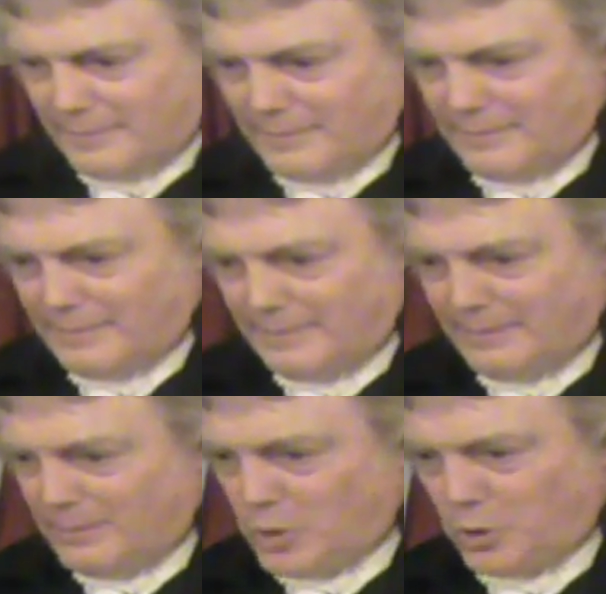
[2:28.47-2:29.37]

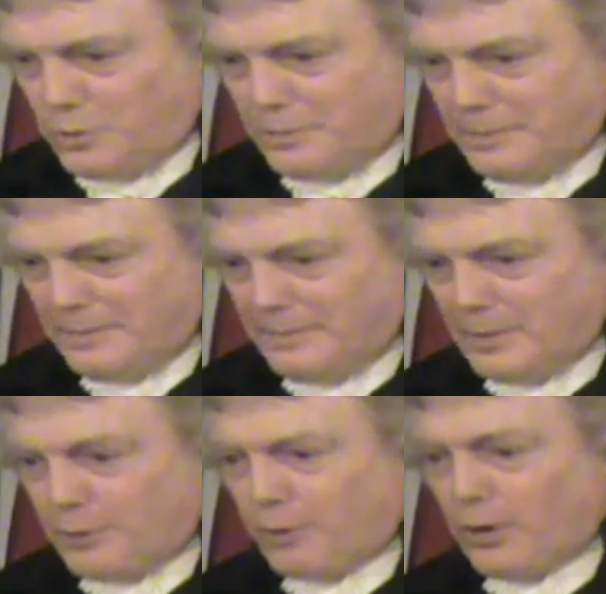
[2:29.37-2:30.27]
No,
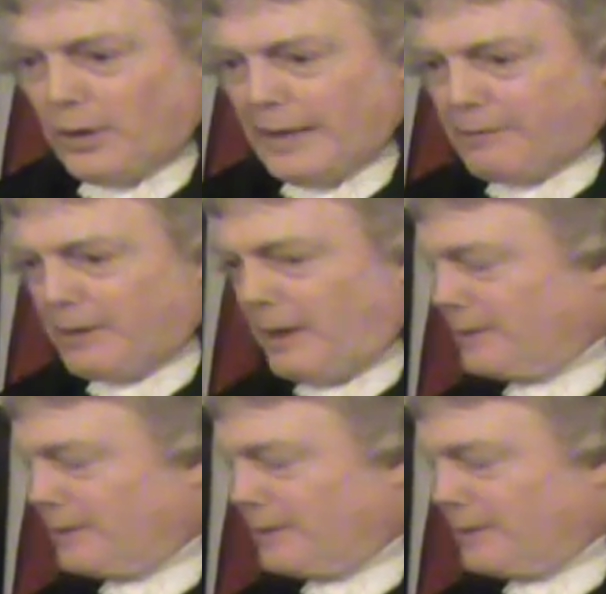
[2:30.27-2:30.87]
the vernal equinox.